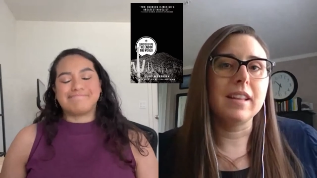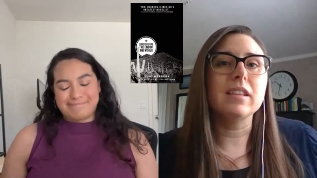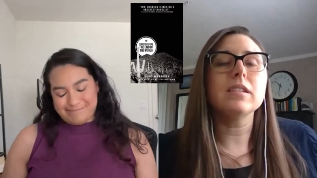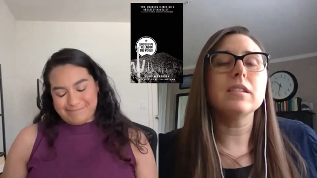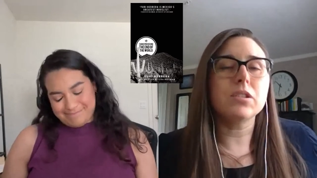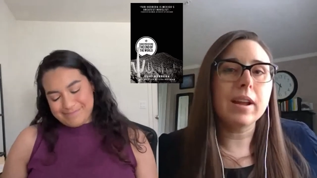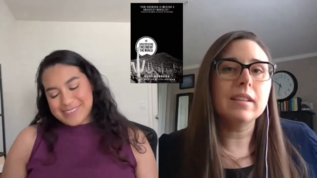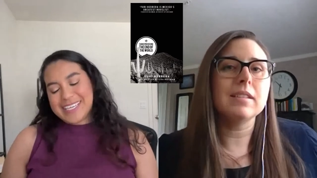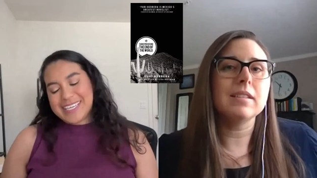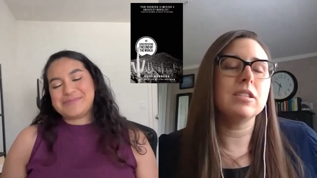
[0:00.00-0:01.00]
Speaker 1: Like their
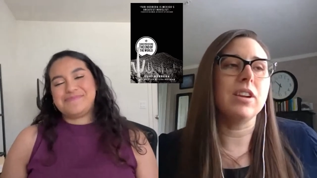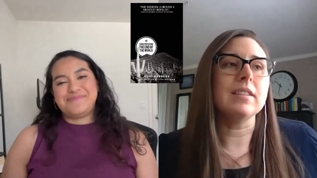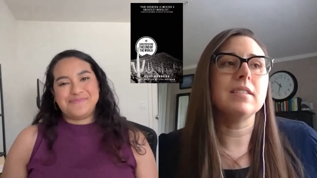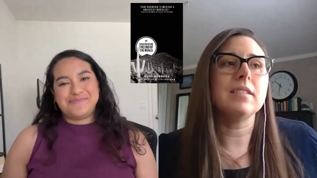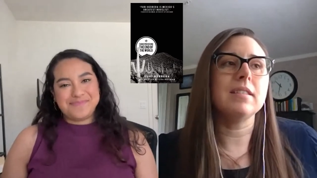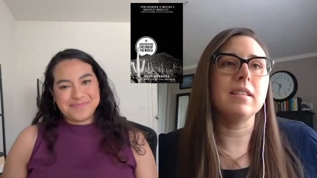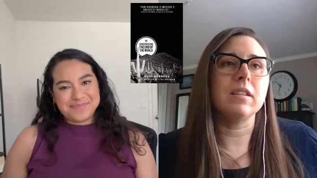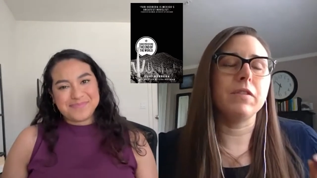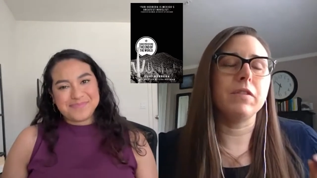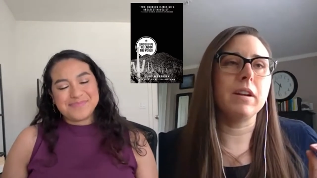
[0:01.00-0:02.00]
strength is just in that
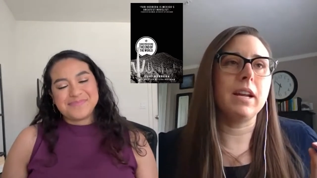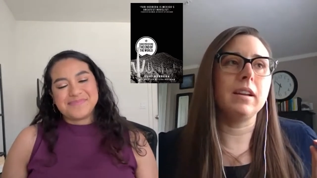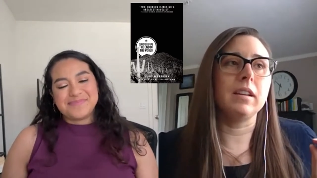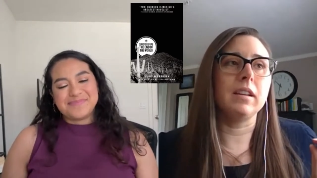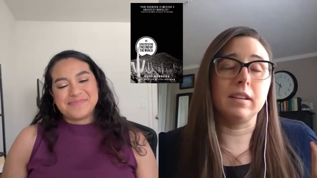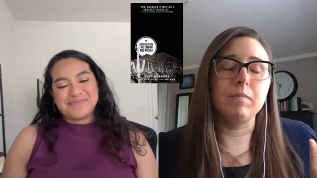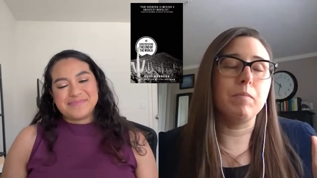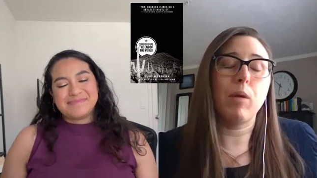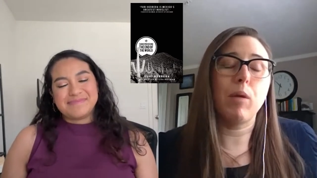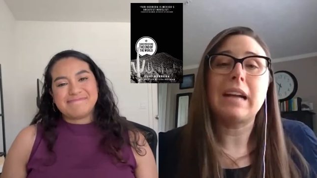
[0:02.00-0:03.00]
they're very
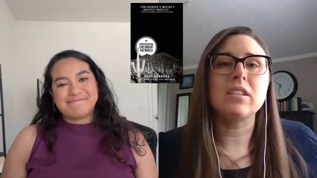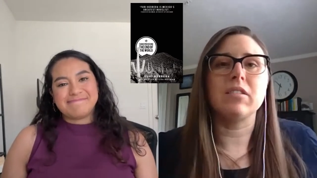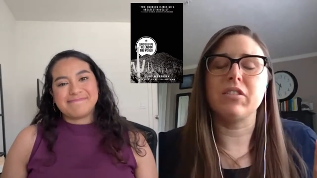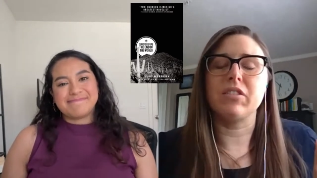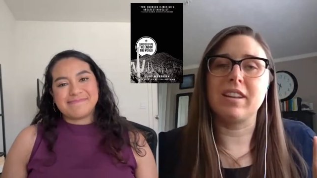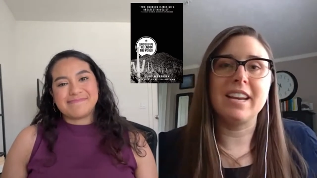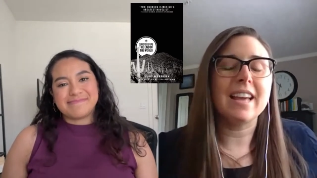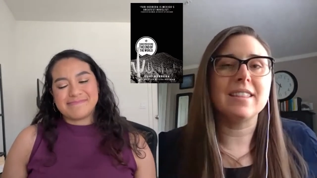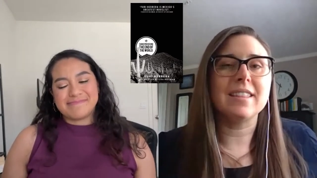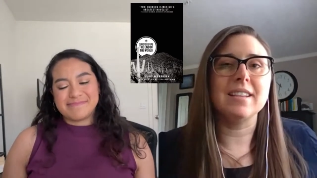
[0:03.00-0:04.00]
practical. They're going to
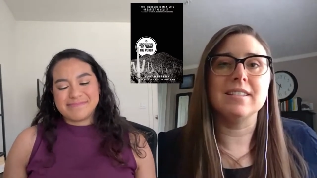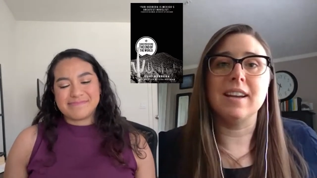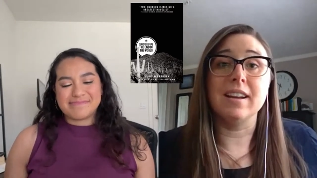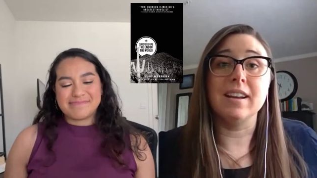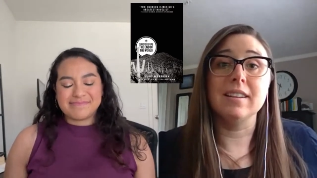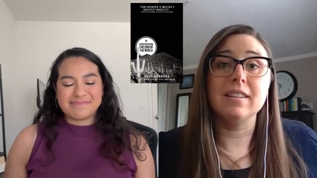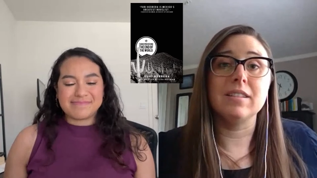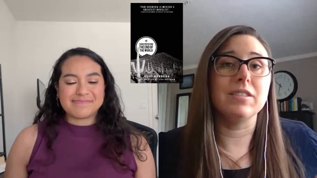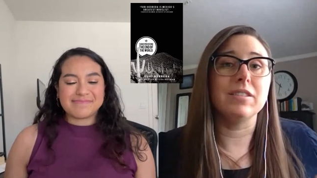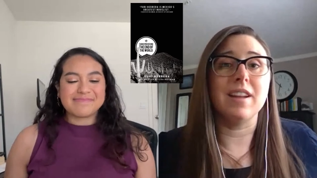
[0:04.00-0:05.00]
get things done.
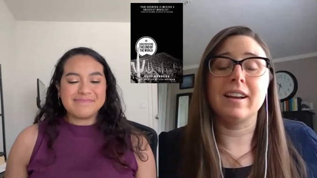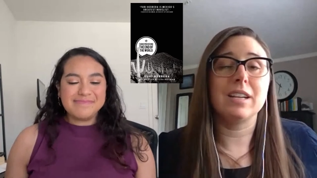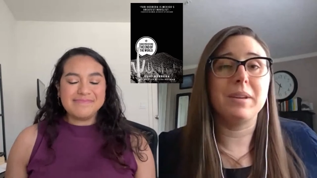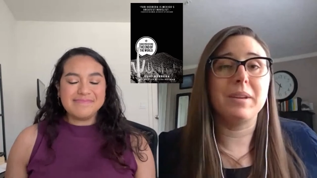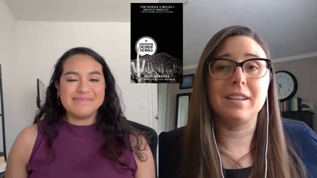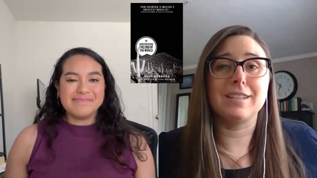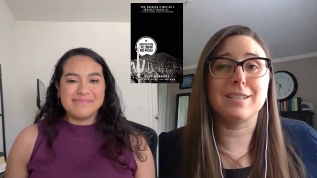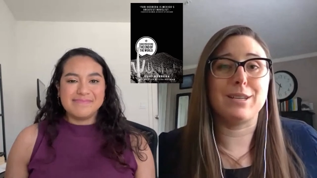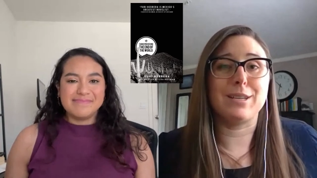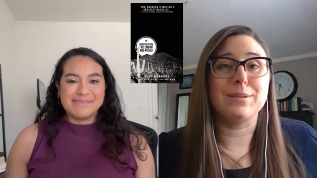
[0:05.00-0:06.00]
They're not going to make
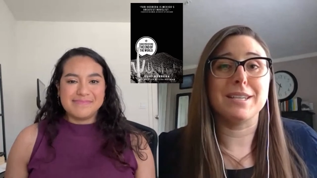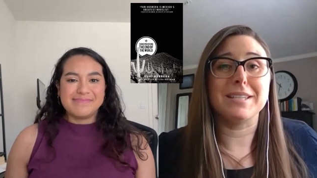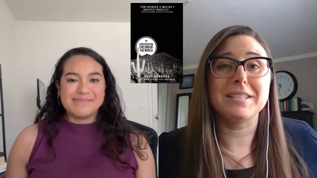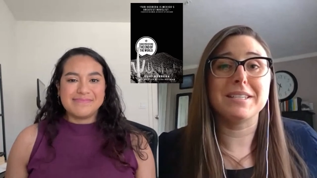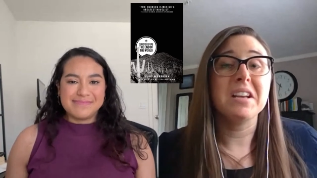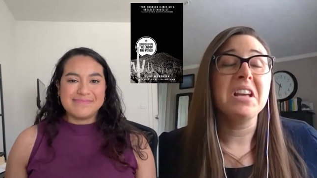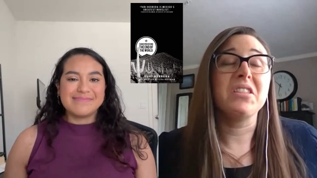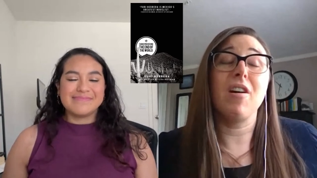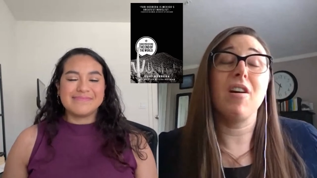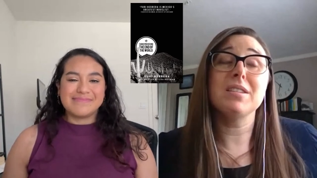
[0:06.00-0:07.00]
excuses.
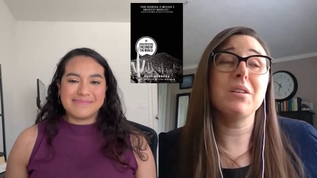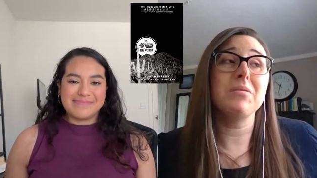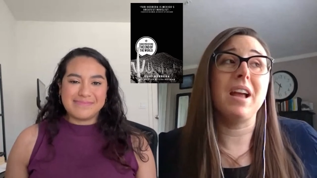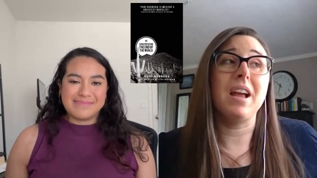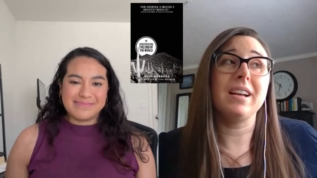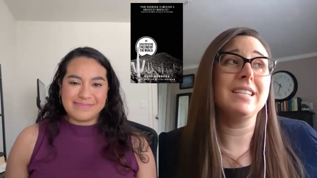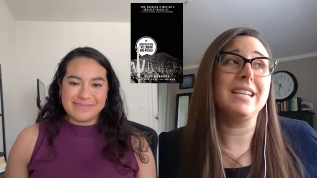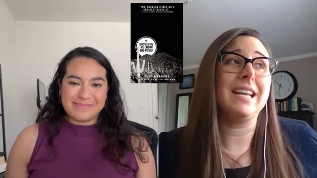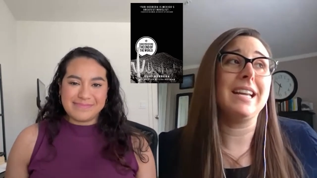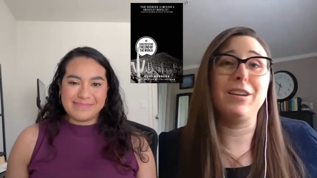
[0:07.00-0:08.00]
They're also not going
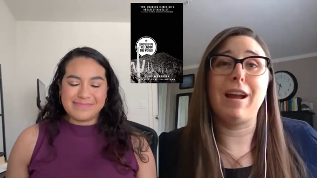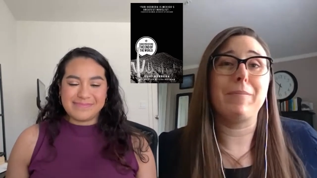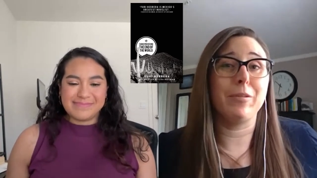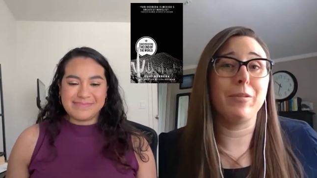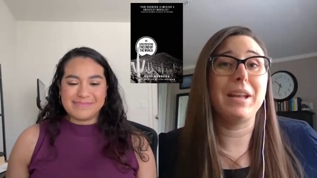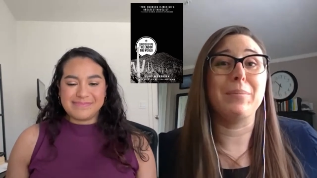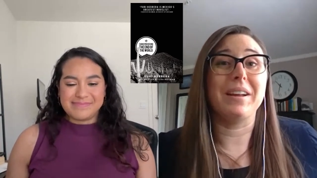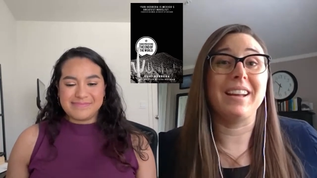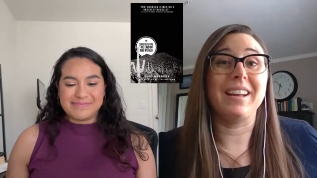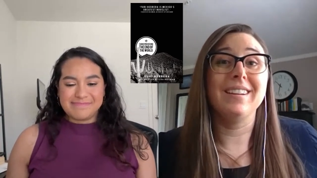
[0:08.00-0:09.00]
to take any crap from
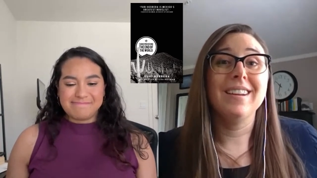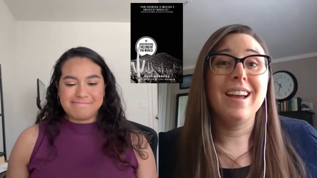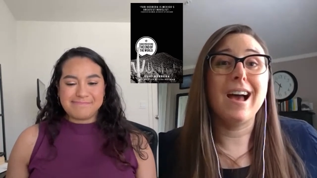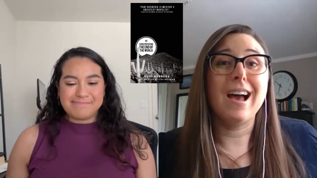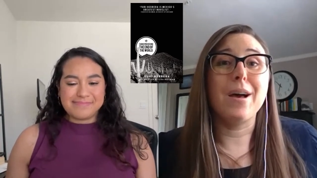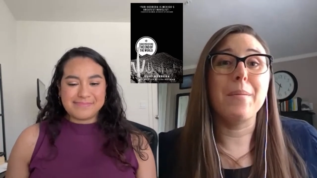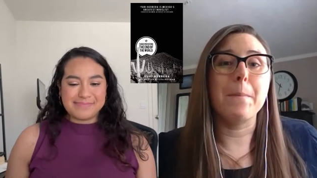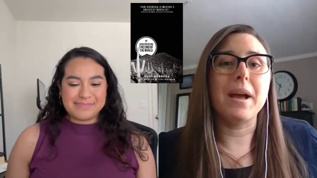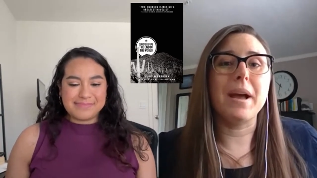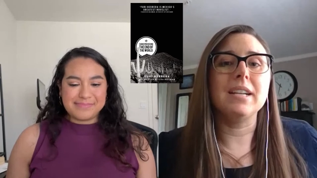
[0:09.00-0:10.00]
anybody.
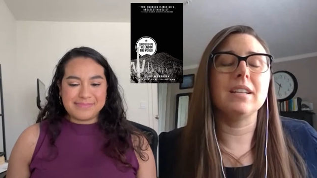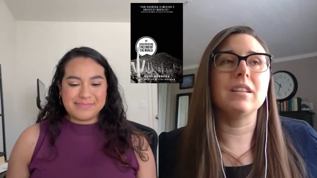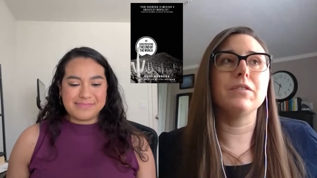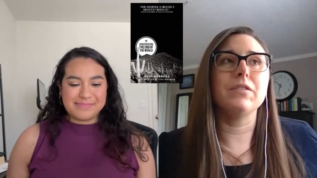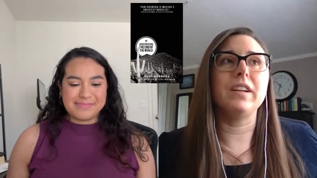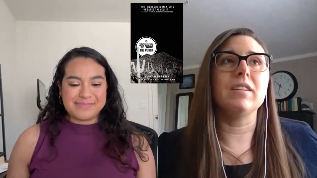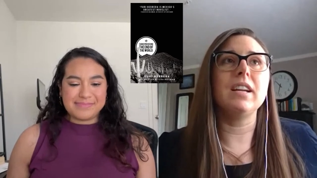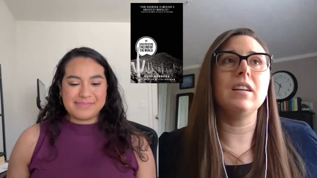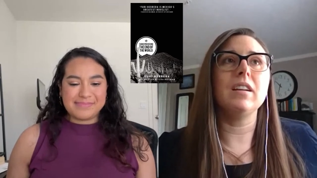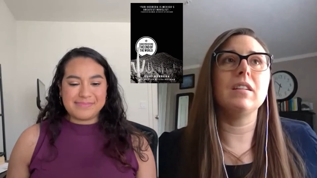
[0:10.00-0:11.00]
Um, but they're
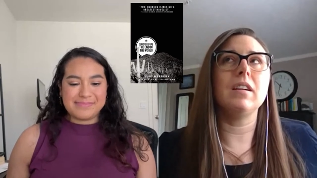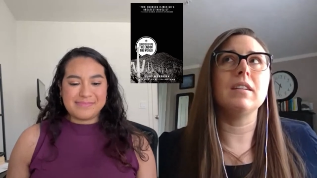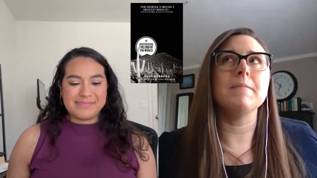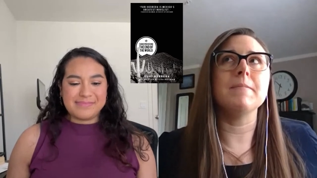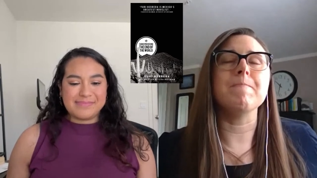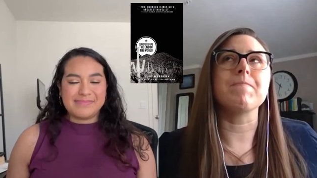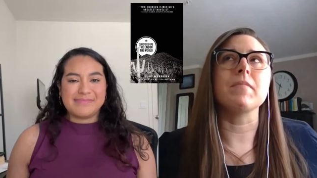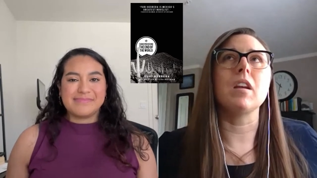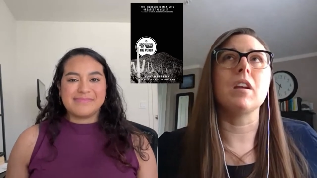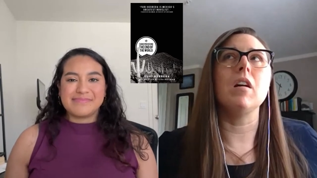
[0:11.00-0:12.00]
very
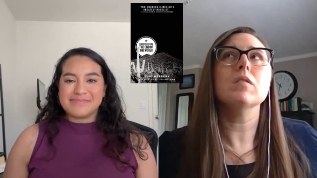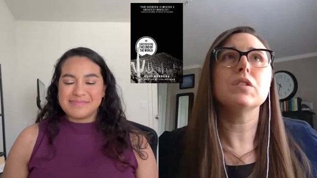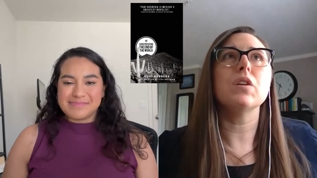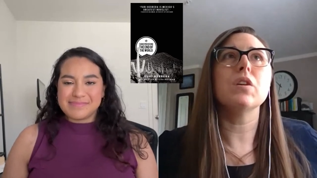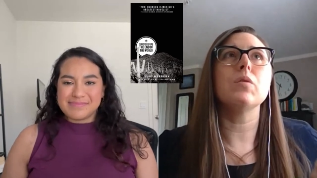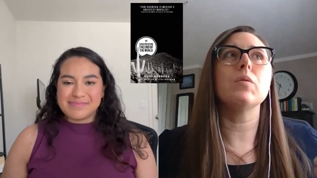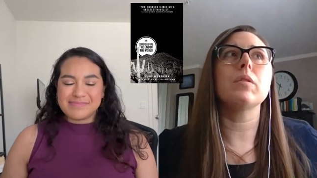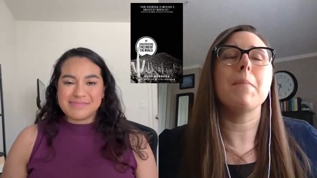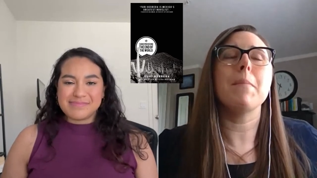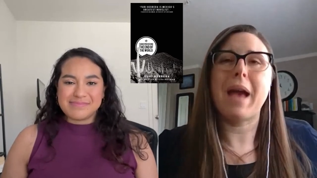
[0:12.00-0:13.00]
um,
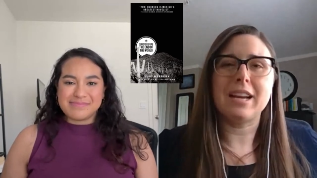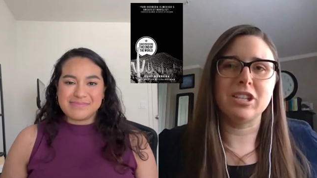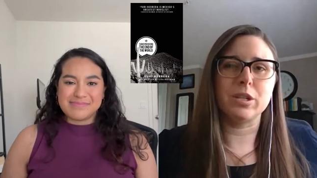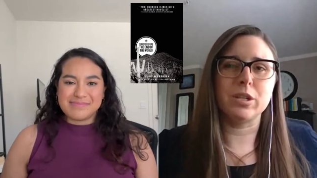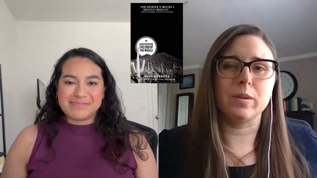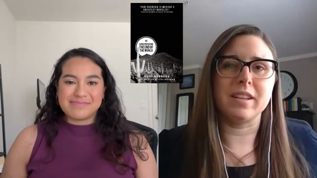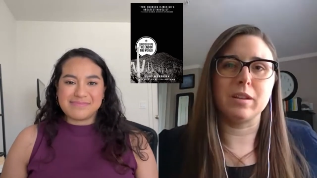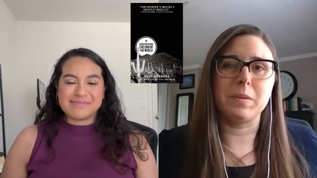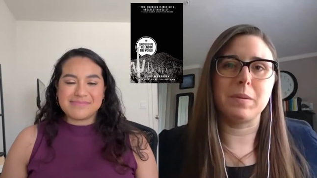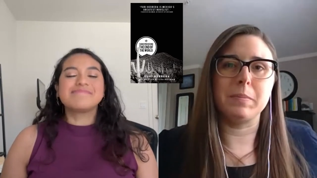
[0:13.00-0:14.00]
also compassionate towards
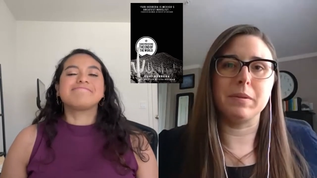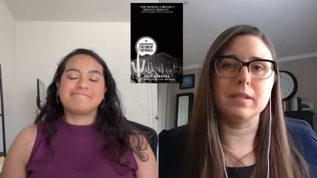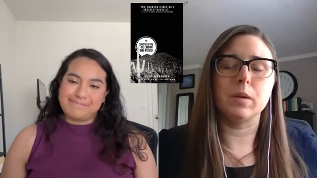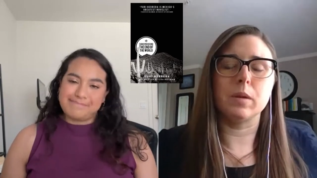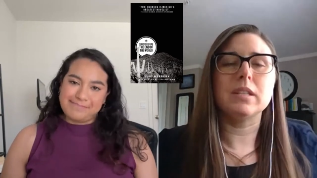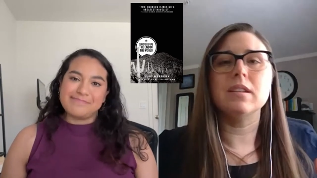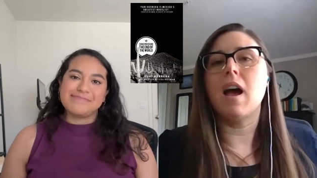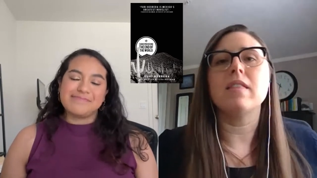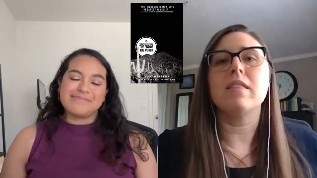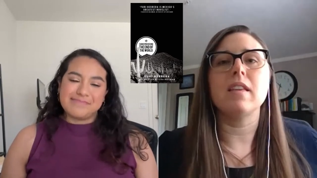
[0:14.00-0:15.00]
other people. So it's
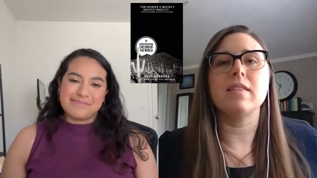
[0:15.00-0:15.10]
not